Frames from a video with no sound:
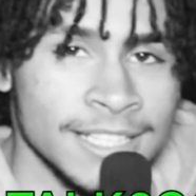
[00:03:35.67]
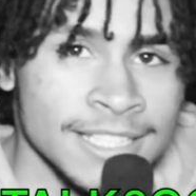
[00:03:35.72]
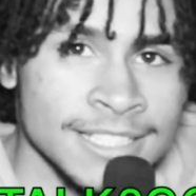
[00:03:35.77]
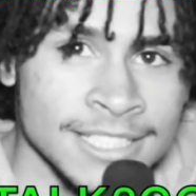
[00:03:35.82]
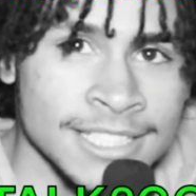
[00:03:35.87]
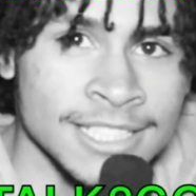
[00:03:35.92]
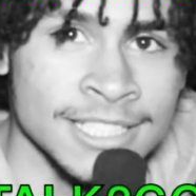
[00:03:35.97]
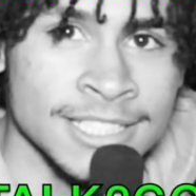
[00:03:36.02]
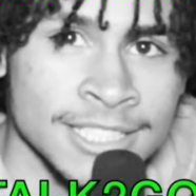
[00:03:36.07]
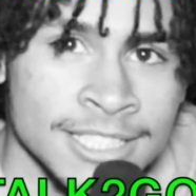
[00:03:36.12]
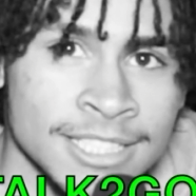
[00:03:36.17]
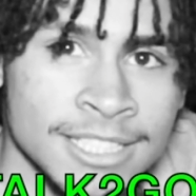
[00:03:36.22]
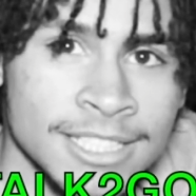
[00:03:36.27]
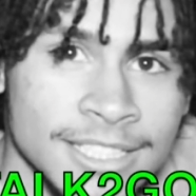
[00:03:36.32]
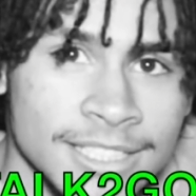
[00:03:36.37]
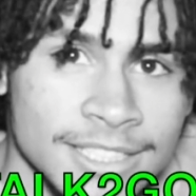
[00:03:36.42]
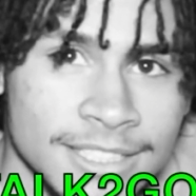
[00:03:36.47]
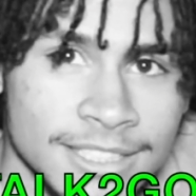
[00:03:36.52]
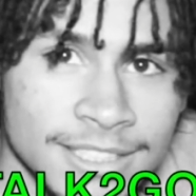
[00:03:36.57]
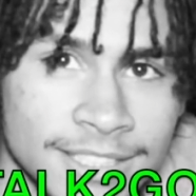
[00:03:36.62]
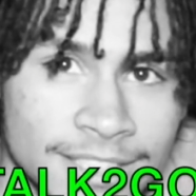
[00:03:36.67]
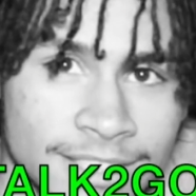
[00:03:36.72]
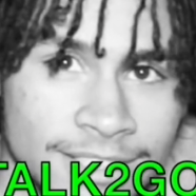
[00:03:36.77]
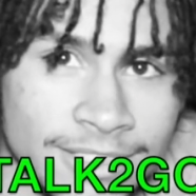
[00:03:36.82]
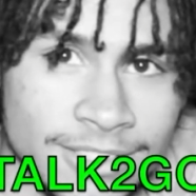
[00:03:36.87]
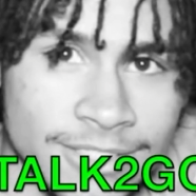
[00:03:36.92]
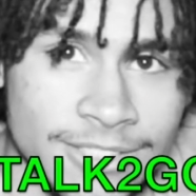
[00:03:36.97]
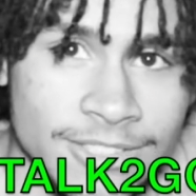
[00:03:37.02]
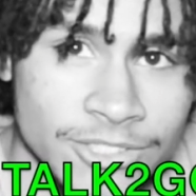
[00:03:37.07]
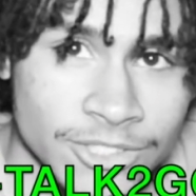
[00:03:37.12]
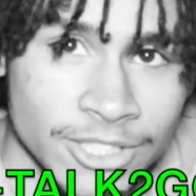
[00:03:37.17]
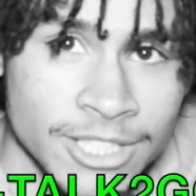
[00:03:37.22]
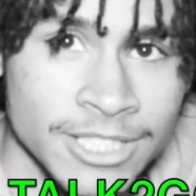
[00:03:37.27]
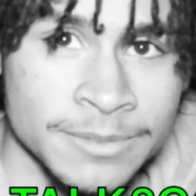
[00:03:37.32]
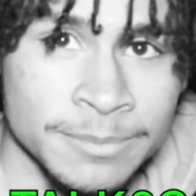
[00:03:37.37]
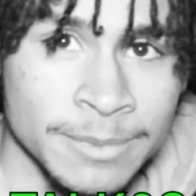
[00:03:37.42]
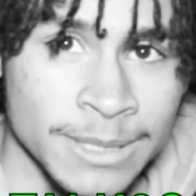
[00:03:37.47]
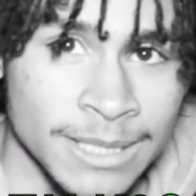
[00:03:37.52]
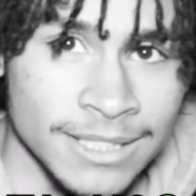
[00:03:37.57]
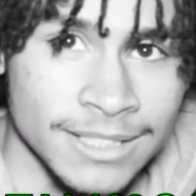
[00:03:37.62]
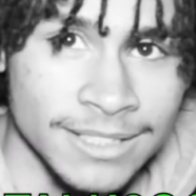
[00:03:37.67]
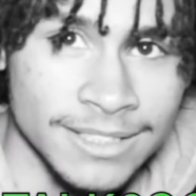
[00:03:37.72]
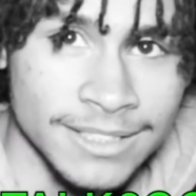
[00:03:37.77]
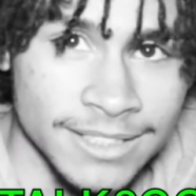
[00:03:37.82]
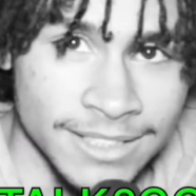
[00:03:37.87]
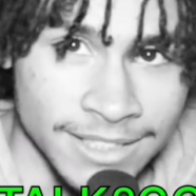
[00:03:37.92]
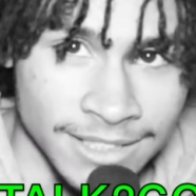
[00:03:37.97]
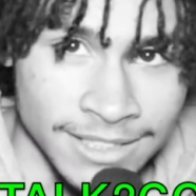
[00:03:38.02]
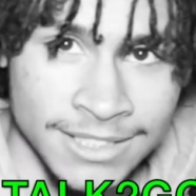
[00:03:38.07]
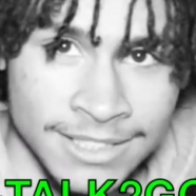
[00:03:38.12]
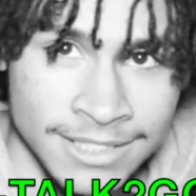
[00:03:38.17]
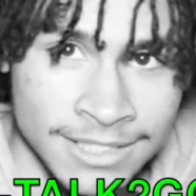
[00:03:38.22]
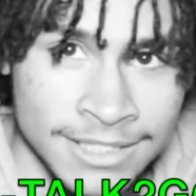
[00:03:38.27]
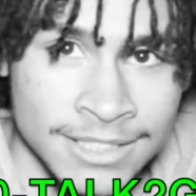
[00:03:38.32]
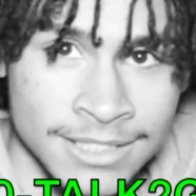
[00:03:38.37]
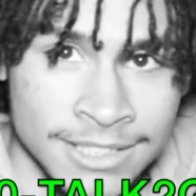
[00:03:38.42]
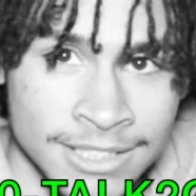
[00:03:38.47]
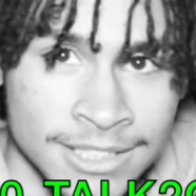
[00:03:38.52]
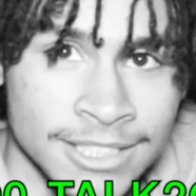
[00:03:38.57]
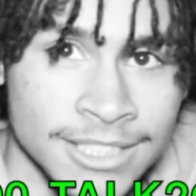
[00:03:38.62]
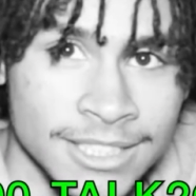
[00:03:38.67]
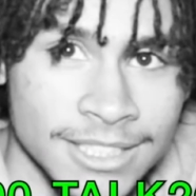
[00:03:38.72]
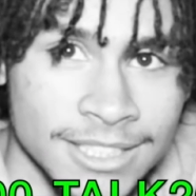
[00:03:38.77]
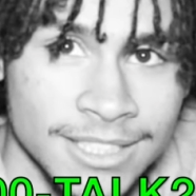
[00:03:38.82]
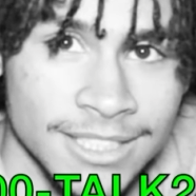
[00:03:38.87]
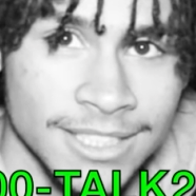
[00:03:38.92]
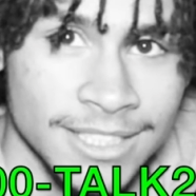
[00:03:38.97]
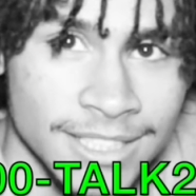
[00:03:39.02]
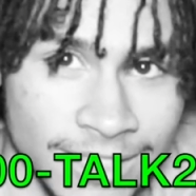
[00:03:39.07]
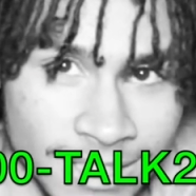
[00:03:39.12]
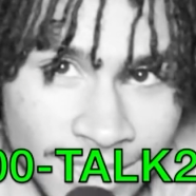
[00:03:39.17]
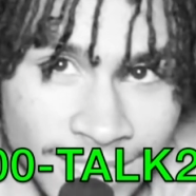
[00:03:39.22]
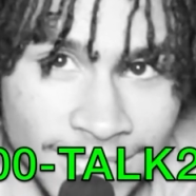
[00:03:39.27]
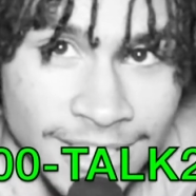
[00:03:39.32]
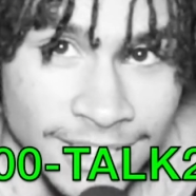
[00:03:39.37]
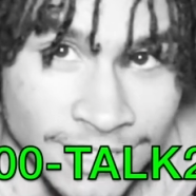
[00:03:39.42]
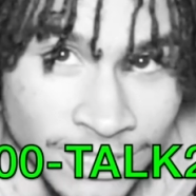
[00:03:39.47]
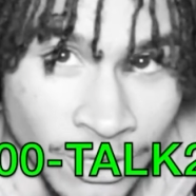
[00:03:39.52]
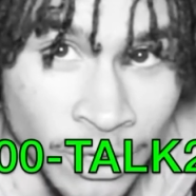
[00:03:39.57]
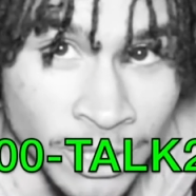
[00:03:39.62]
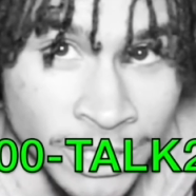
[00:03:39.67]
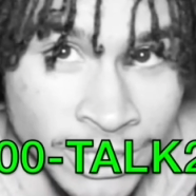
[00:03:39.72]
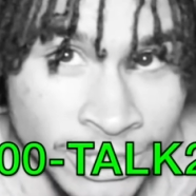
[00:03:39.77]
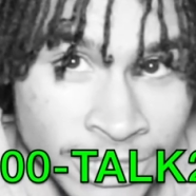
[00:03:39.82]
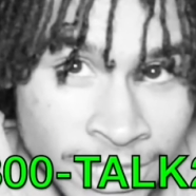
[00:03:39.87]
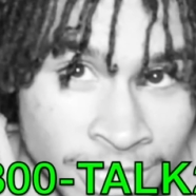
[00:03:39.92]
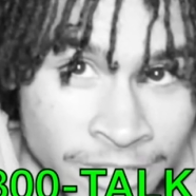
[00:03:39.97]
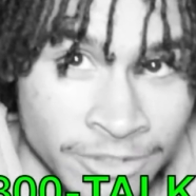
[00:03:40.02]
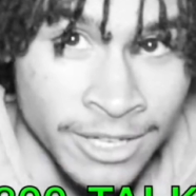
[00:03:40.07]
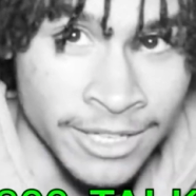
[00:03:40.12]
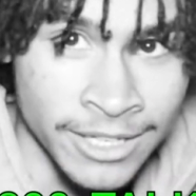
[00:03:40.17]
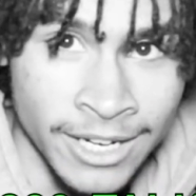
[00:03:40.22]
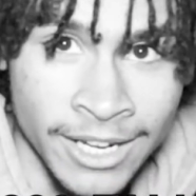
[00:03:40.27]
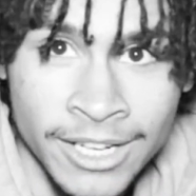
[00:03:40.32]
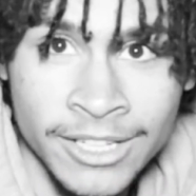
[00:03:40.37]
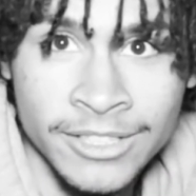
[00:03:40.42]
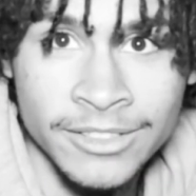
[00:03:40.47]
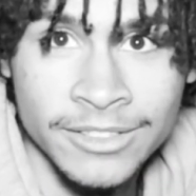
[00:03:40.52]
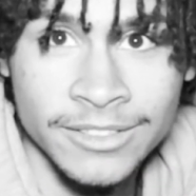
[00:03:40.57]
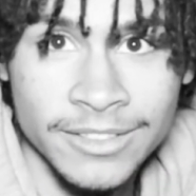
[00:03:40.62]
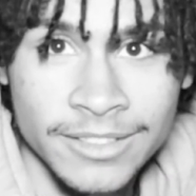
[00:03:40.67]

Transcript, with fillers: gets easier. Trust me, it gets easier. It's hard as shit right now,